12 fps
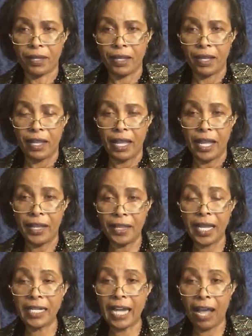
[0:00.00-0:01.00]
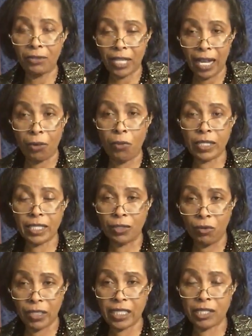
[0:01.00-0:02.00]
And then now they are watching what is
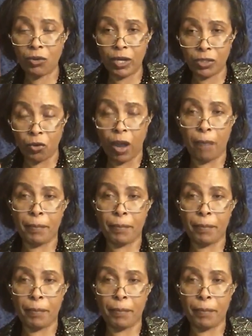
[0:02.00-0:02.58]
going to happen.